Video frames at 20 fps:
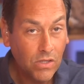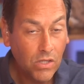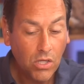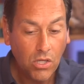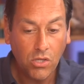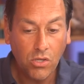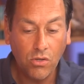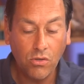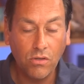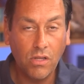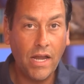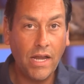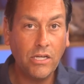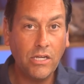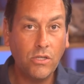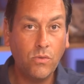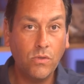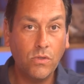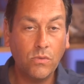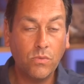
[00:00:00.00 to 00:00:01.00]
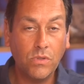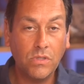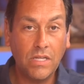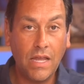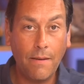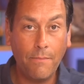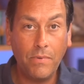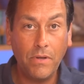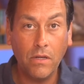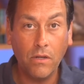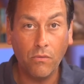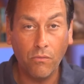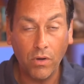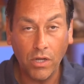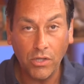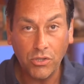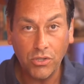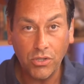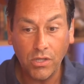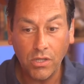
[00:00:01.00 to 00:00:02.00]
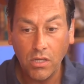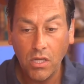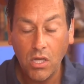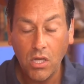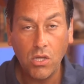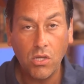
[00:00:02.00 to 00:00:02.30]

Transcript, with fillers: You're lying to us what's happening in Russia.